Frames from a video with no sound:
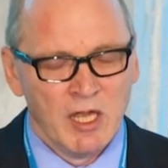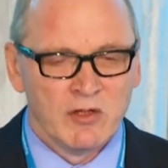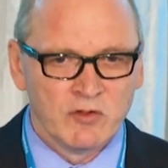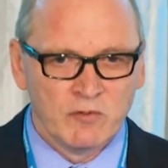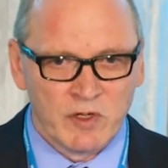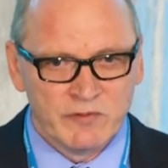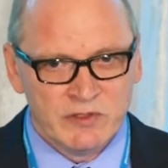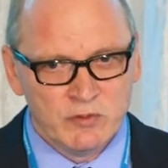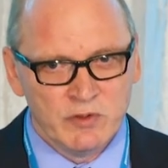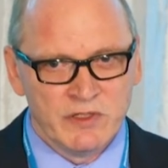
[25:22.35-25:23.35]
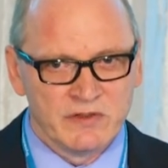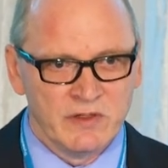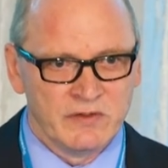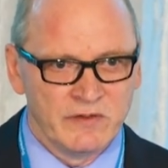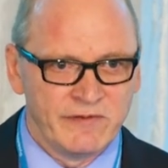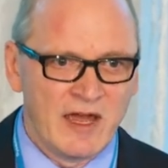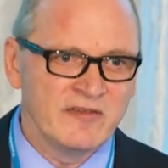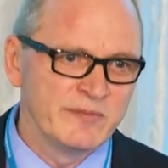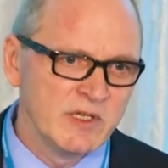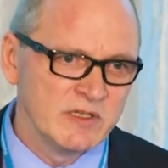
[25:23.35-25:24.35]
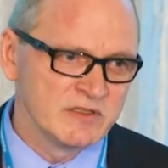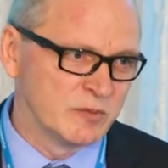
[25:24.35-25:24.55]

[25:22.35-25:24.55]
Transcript: So what we do is it's a 5-minute